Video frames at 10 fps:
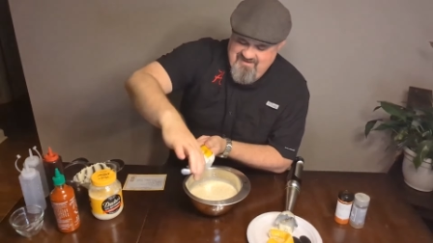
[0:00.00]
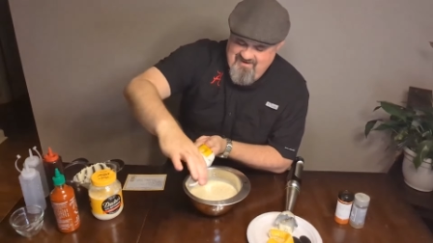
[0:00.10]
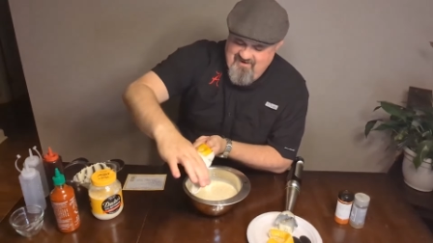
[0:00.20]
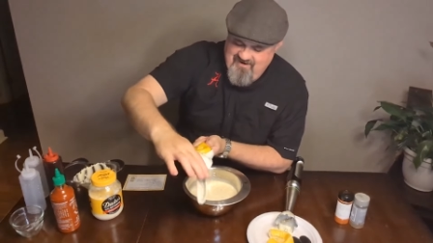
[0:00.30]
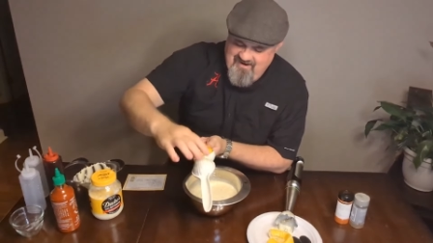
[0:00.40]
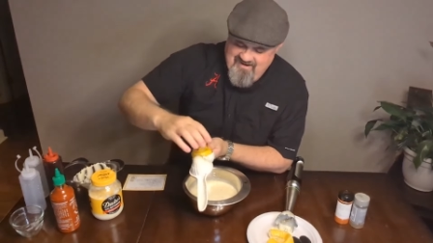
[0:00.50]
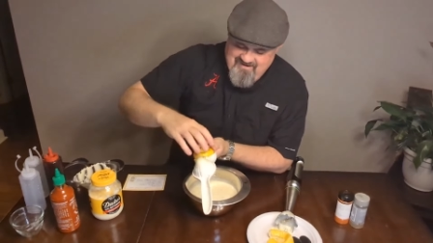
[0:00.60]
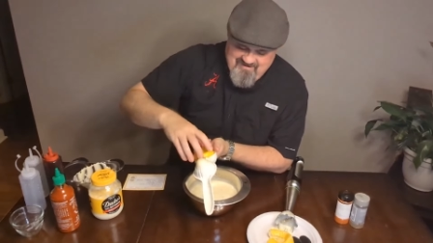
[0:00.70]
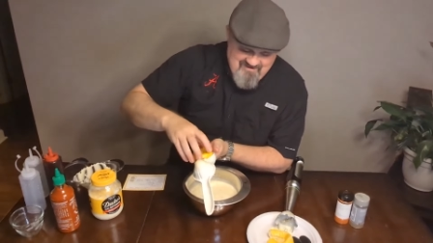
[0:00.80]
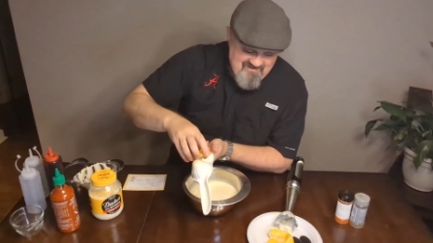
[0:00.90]
All right.
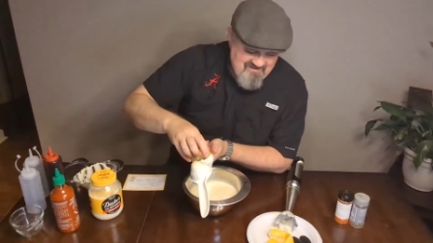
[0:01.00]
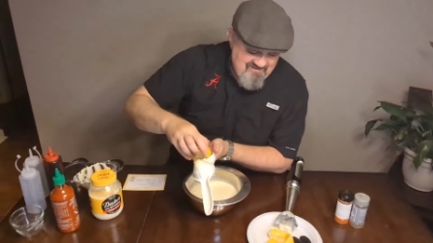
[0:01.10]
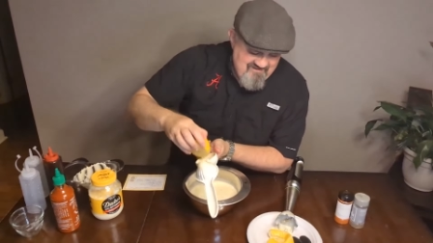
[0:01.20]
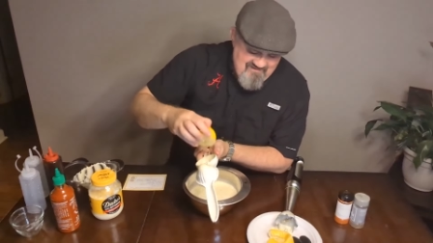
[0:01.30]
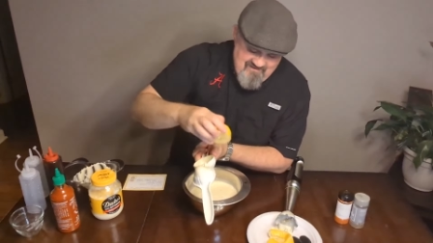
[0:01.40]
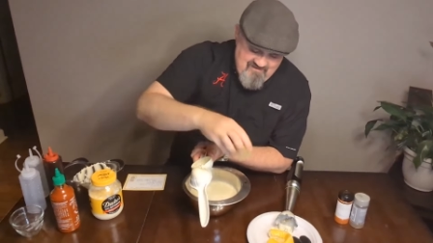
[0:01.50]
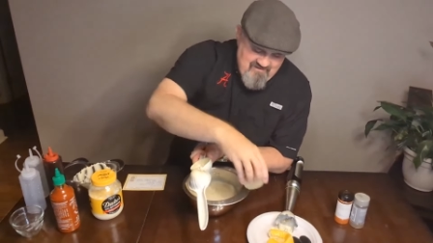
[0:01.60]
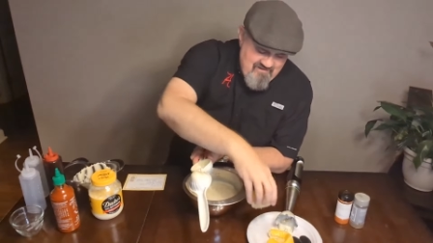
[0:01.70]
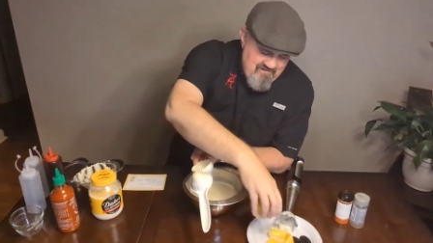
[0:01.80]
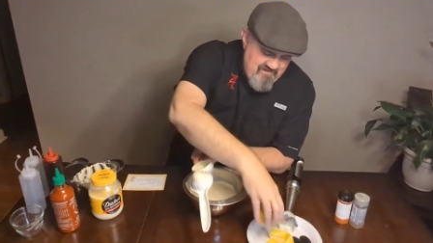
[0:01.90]

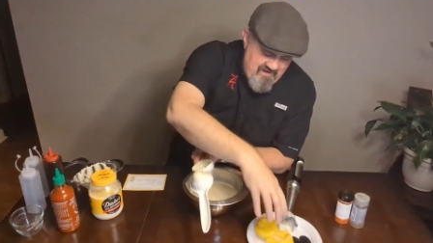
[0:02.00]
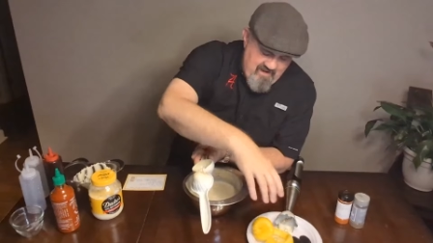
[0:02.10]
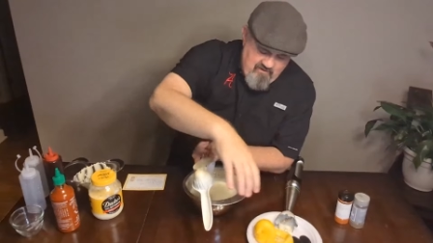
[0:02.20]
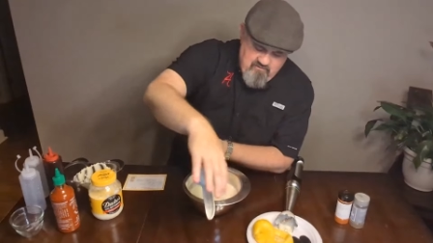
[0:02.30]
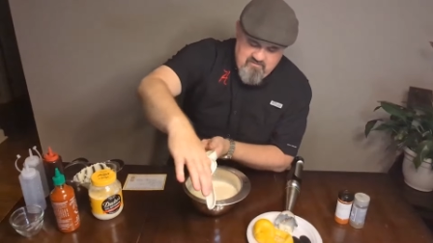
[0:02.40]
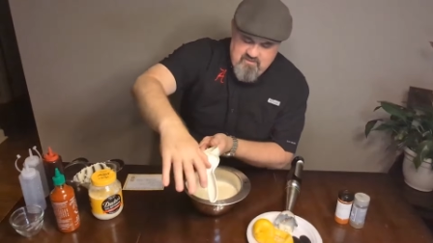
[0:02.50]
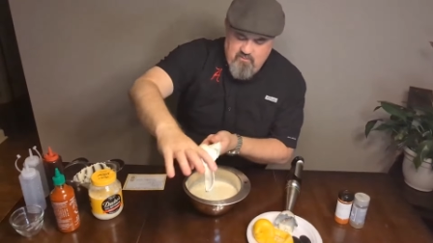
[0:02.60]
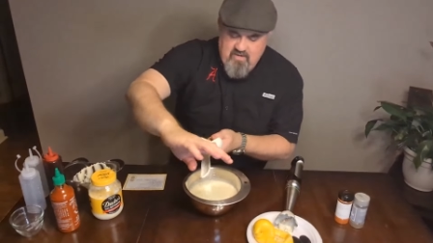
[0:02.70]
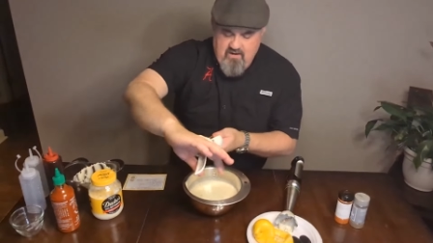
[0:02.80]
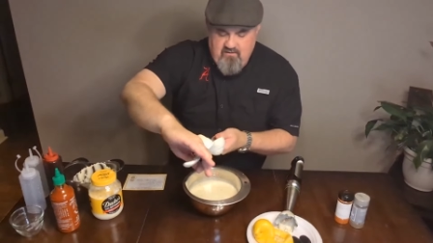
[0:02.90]
Now, so
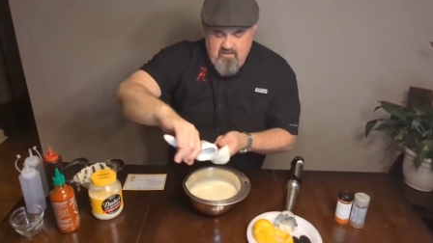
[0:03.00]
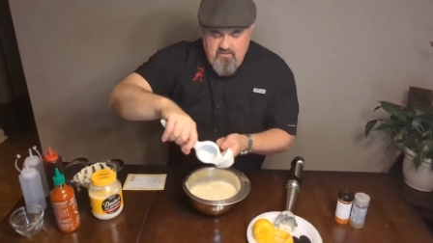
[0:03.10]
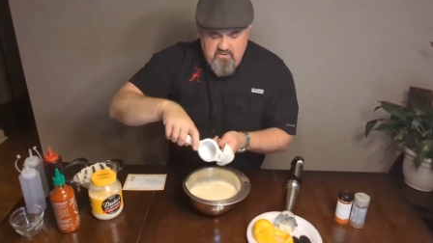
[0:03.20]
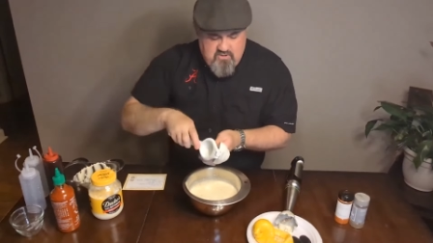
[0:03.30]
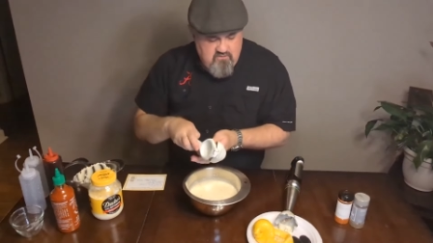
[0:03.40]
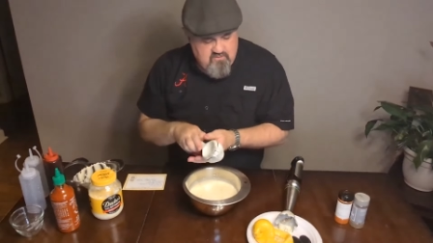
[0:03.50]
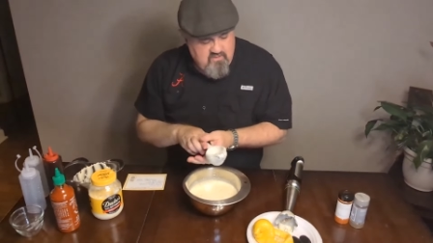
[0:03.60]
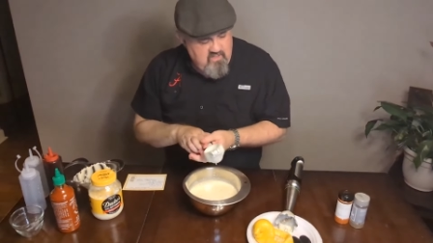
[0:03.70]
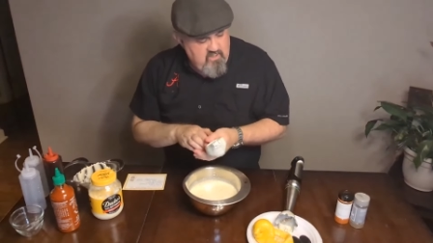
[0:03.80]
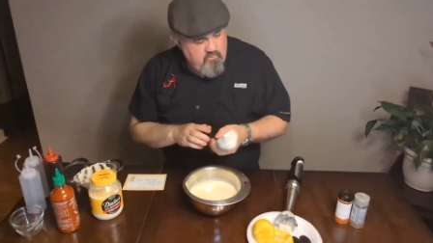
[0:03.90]
we got our lemon juice.
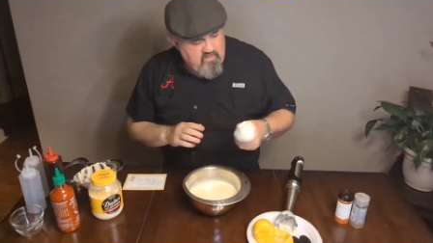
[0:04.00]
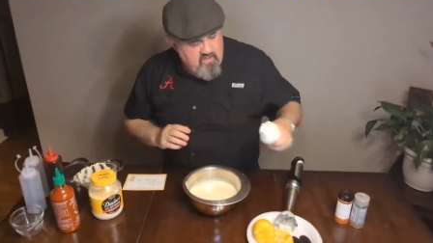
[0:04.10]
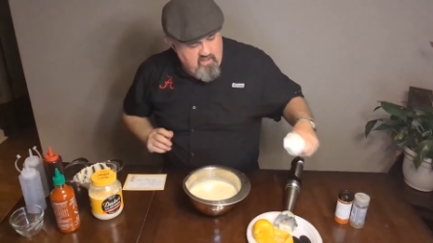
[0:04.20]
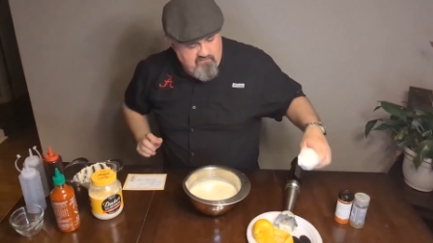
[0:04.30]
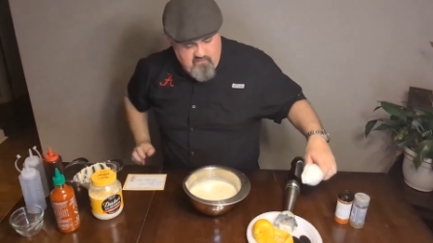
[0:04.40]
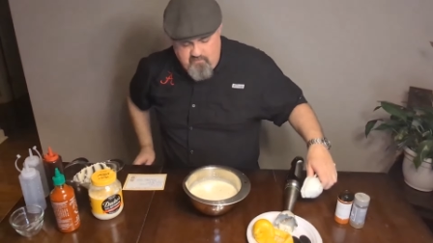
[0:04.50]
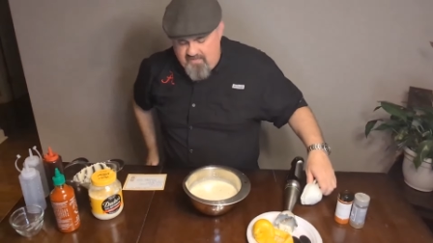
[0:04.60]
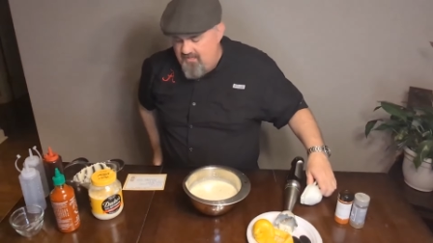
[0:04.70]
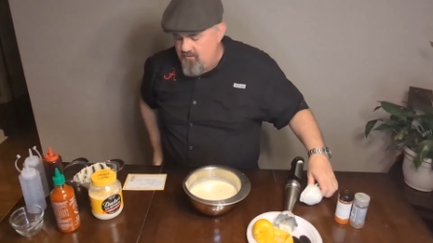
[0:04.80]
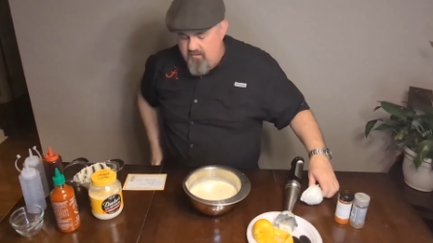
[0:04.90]
We got all of our
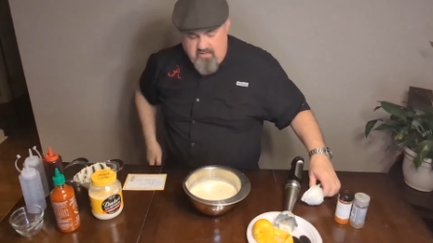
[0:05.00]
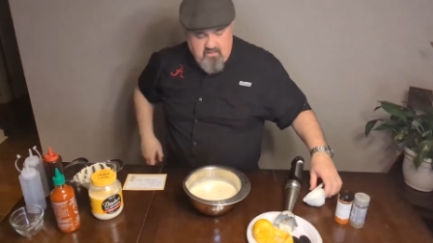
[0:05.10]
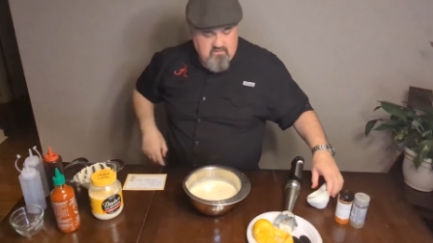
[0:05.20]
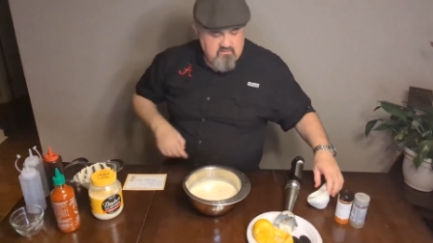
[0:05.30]
main ingredients.